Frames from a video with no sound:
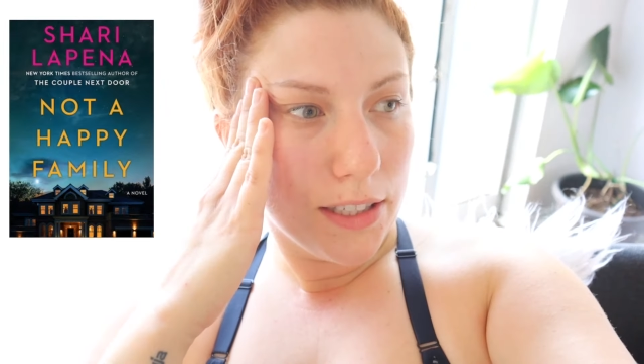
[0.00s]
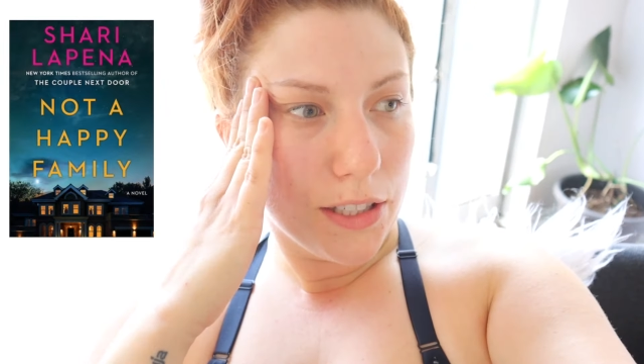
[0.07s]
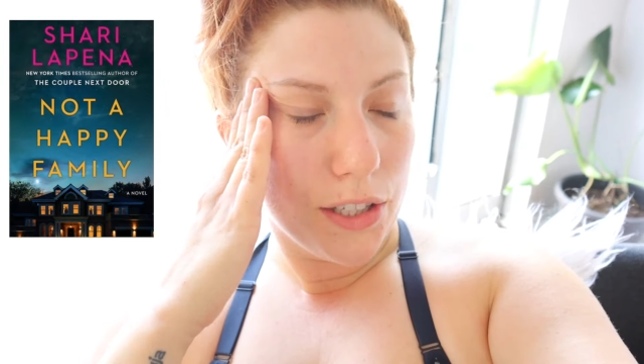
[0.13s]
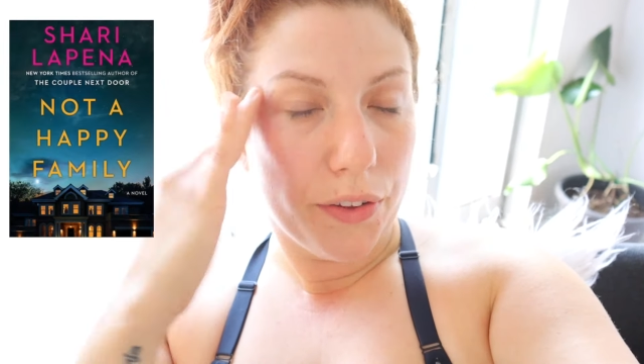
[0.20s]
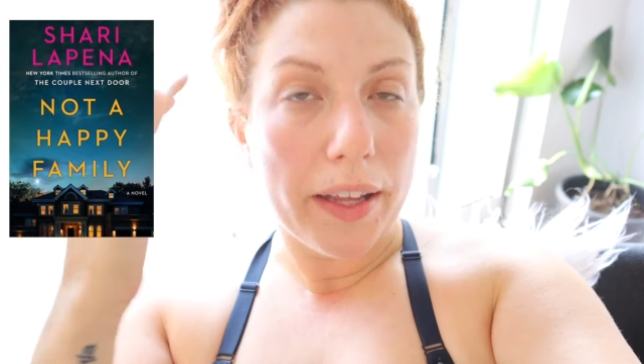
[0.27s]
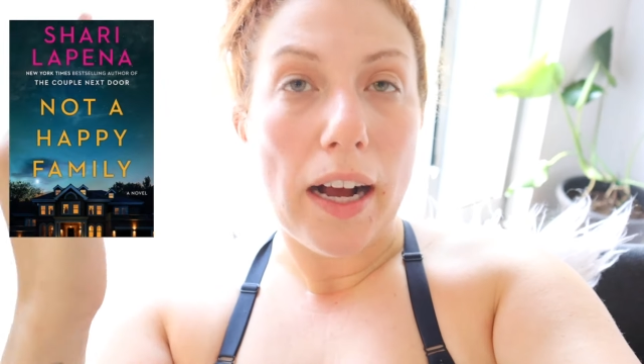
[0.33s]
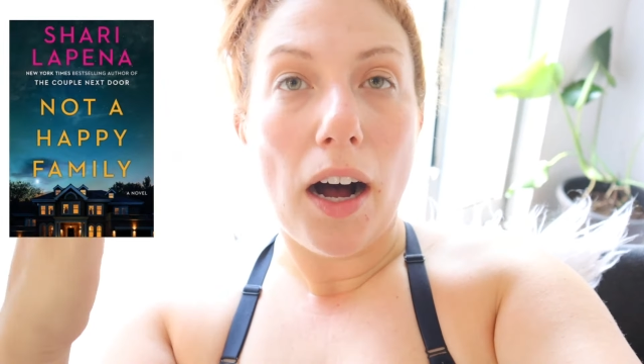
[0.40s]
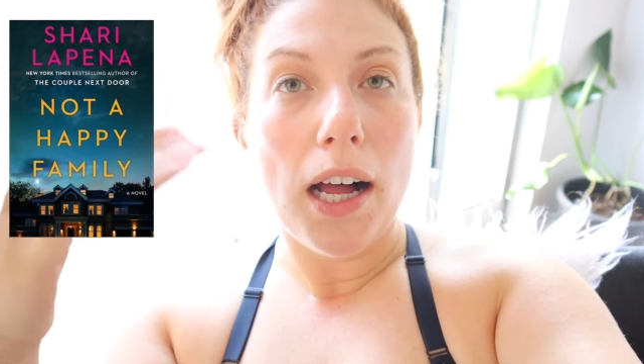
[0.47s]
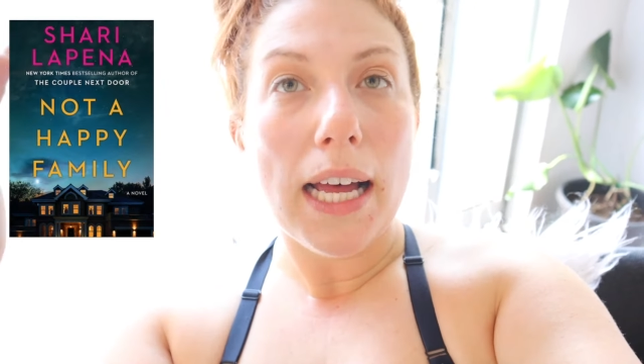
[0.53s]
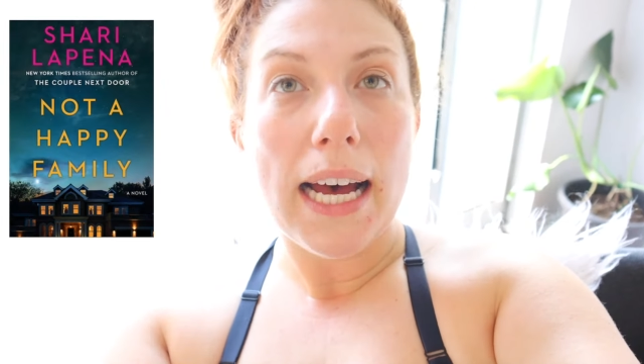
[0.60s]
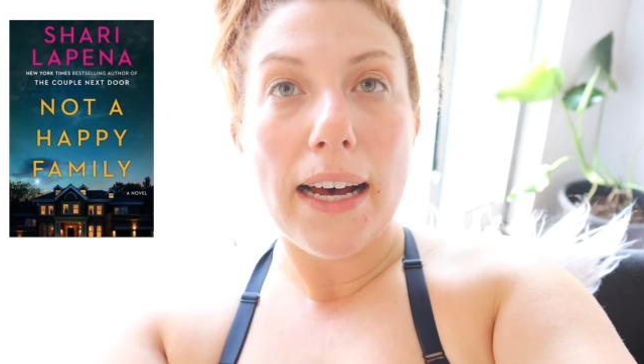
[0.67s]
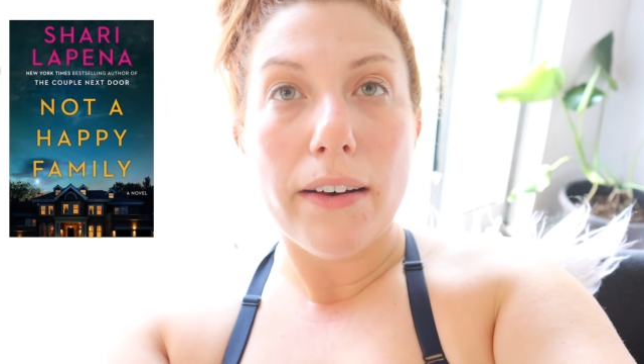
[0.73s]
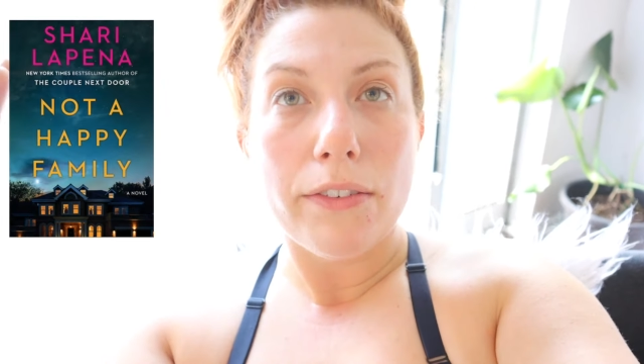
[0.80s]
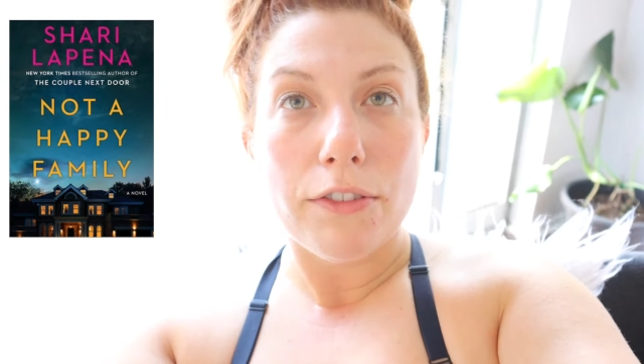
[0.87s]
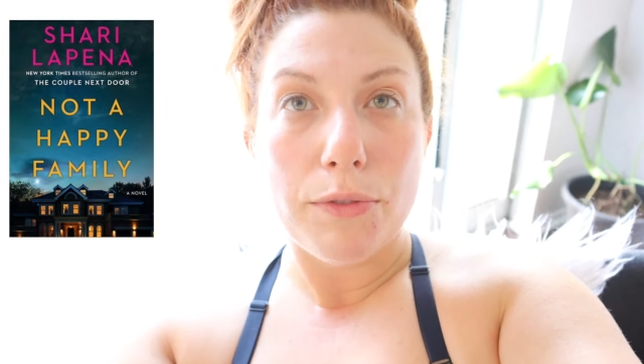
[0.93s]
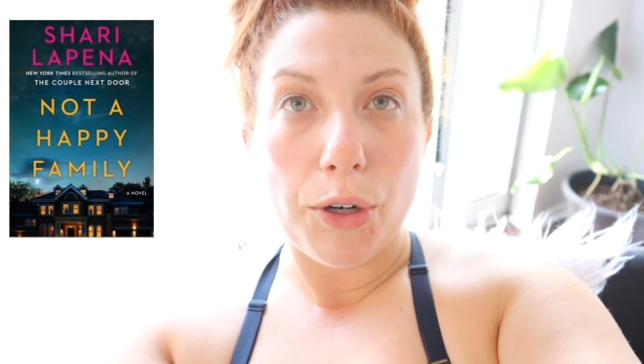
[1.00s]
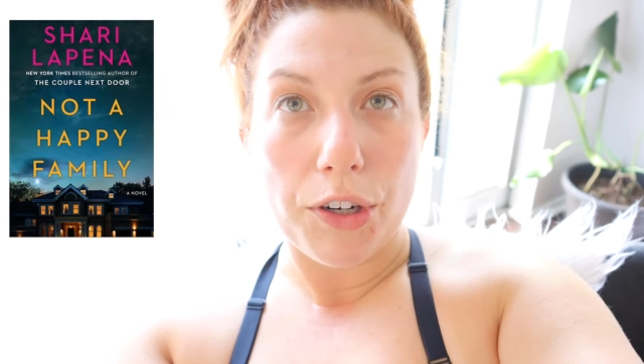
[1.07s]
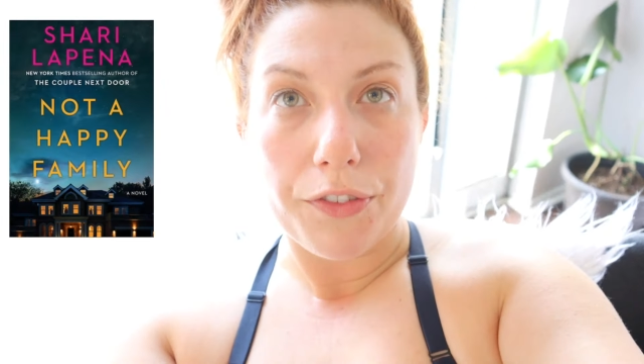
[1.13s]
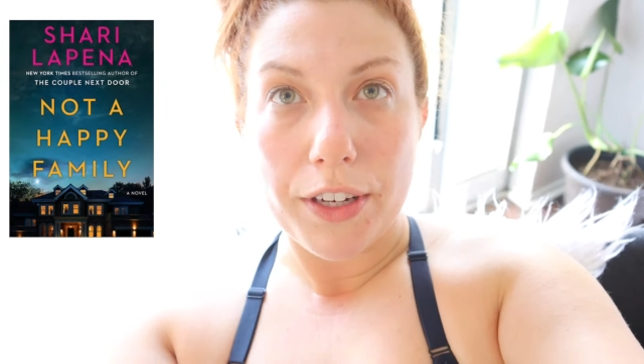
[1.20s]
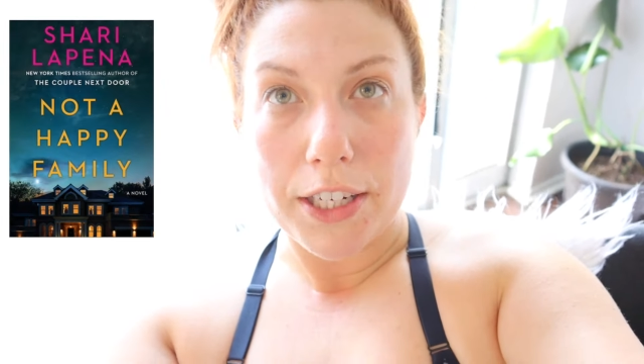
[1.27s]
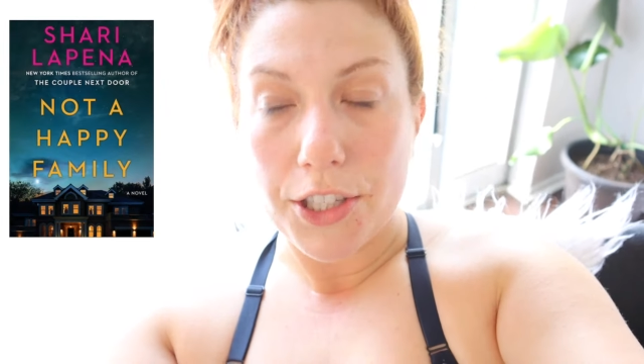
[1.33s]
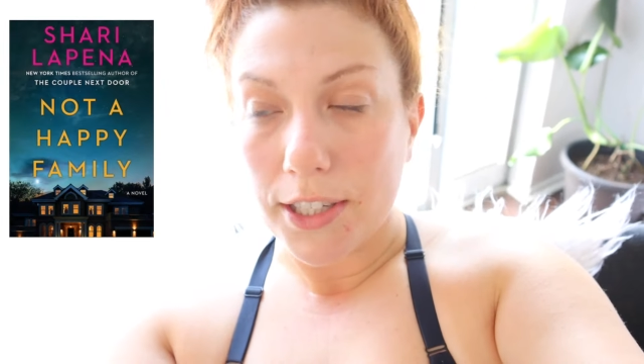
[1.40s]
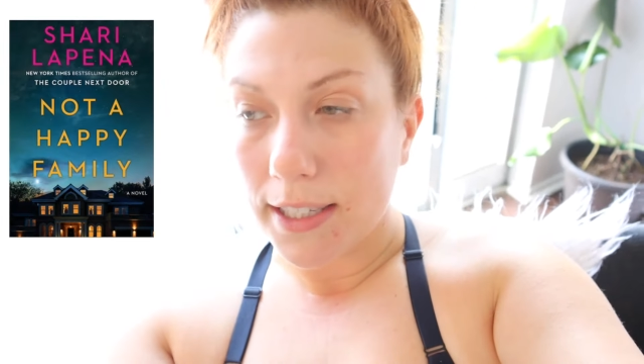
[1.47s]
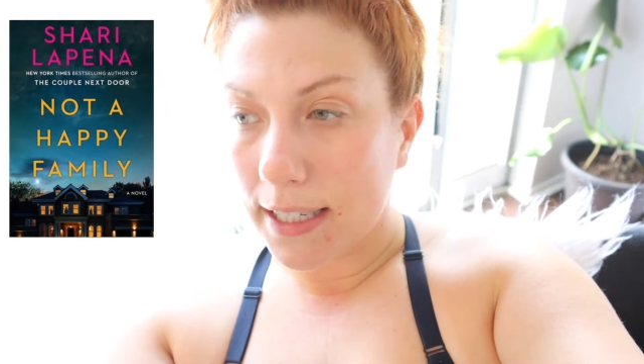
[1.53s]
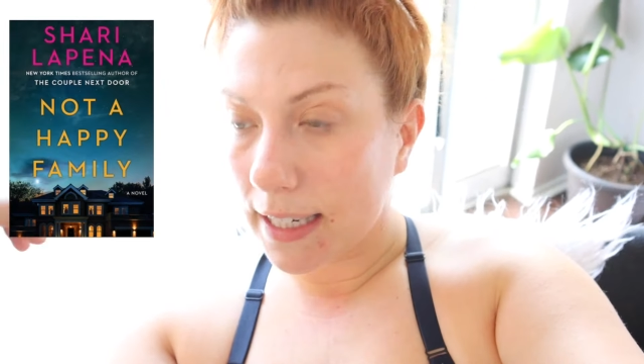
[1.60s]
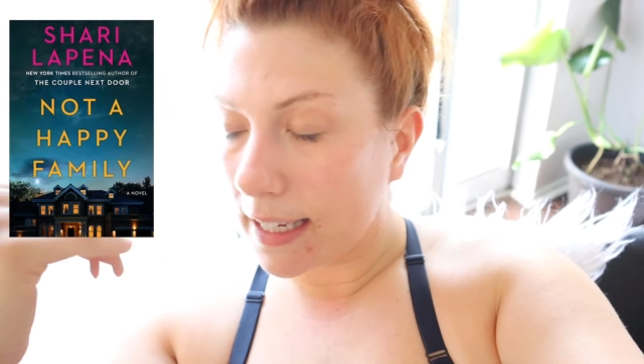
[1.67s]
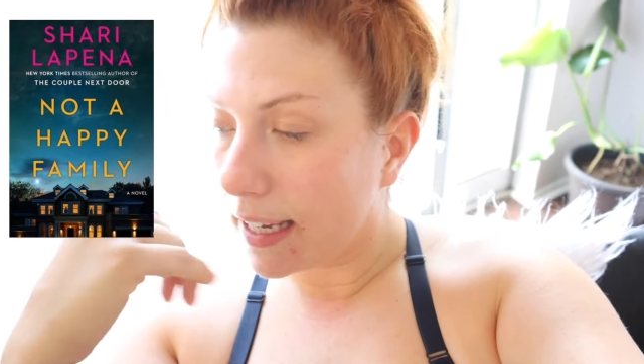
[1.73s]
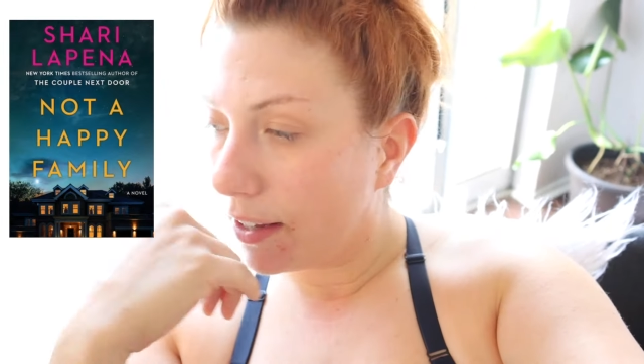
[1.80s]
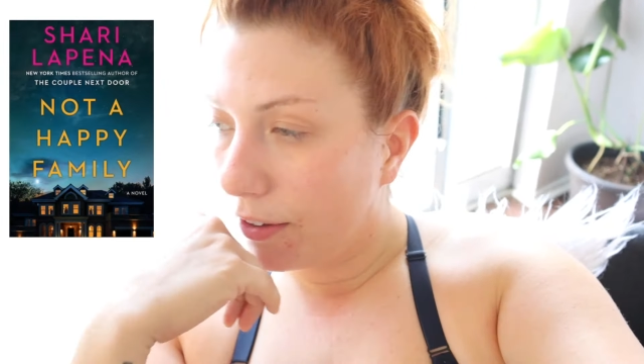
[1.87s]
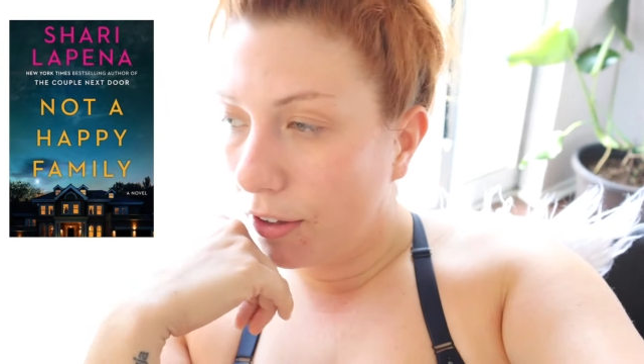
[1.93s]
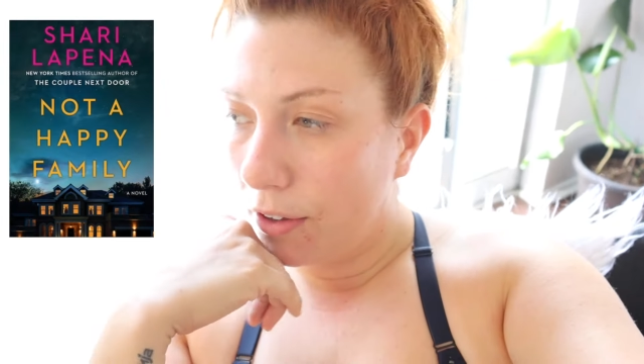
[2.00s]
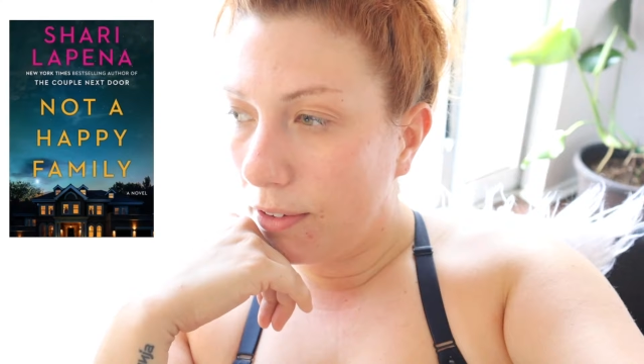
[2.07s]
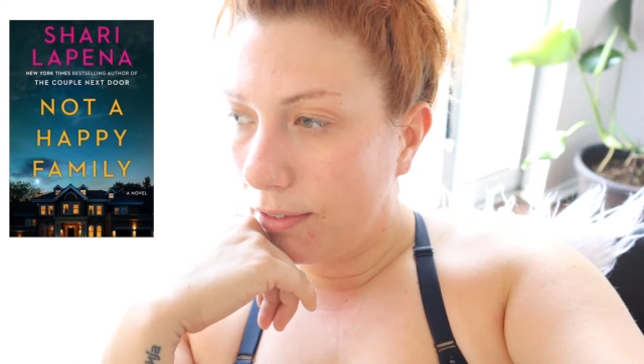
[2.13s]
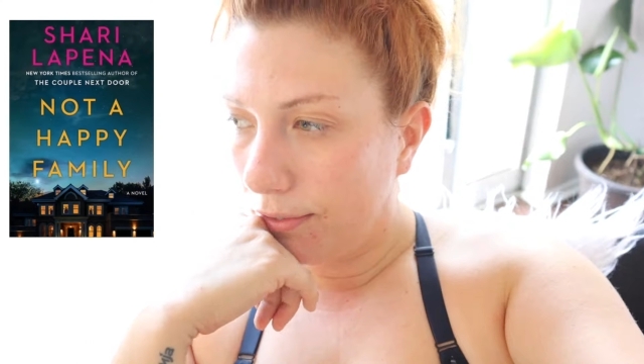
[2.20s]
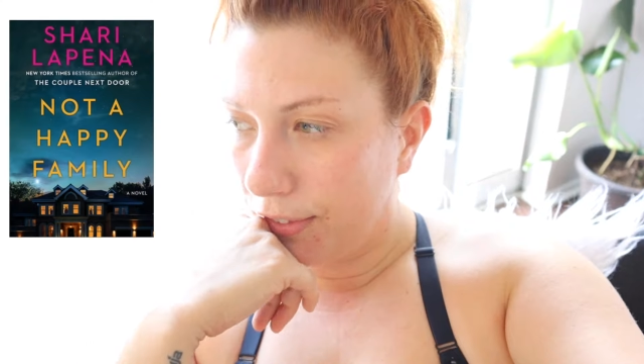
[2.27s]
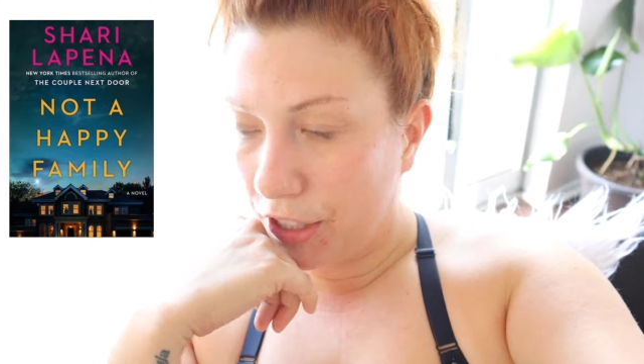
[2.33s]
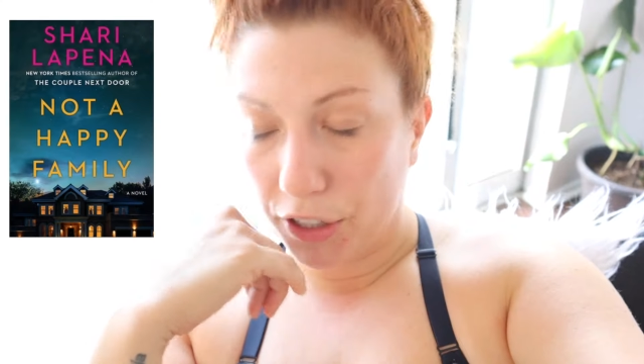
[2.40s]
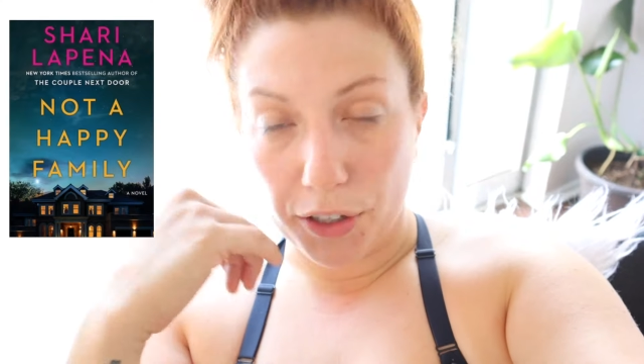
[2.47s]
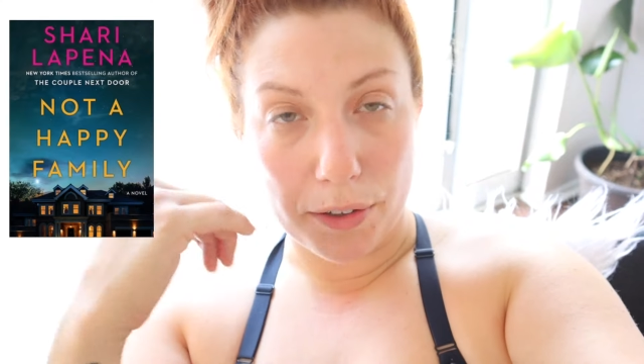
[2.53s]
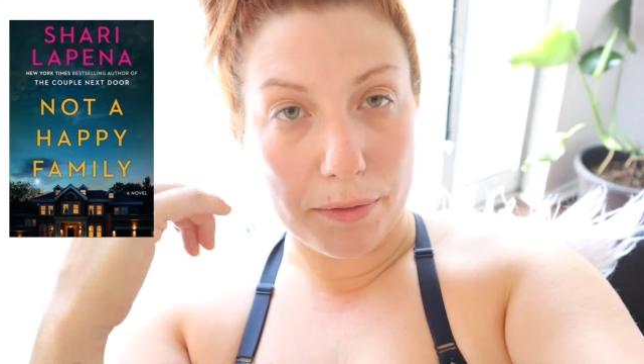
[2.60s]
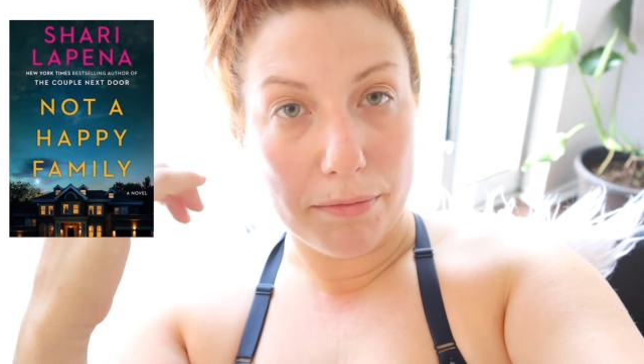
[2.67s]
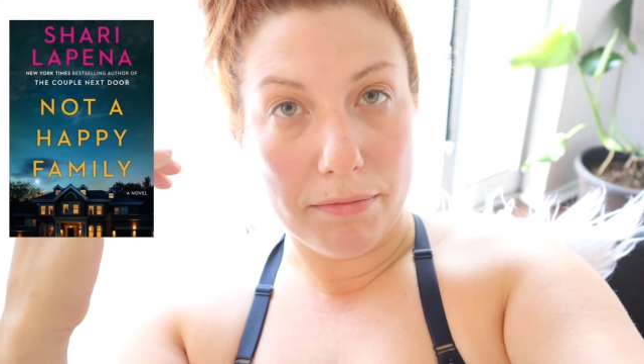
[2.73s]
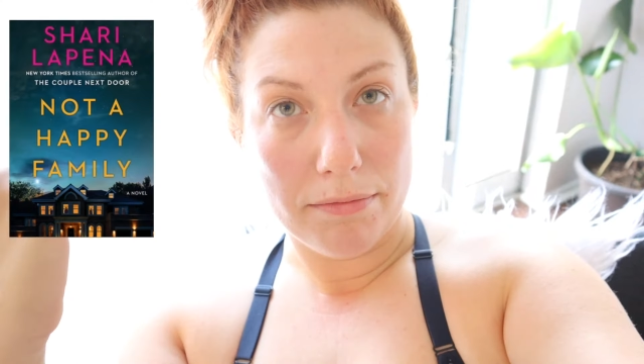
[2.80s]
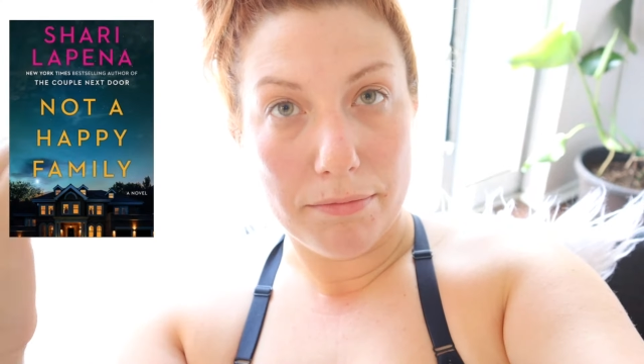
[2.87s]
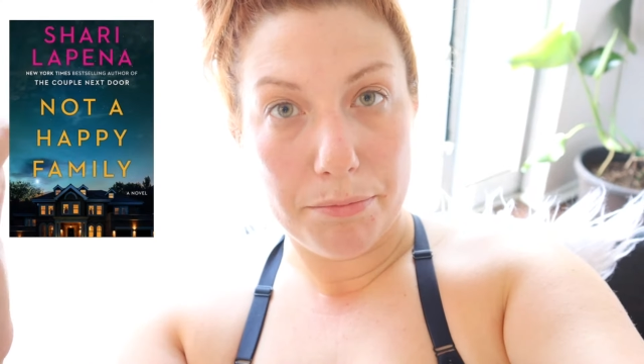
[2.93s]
So they all have motivations to kill their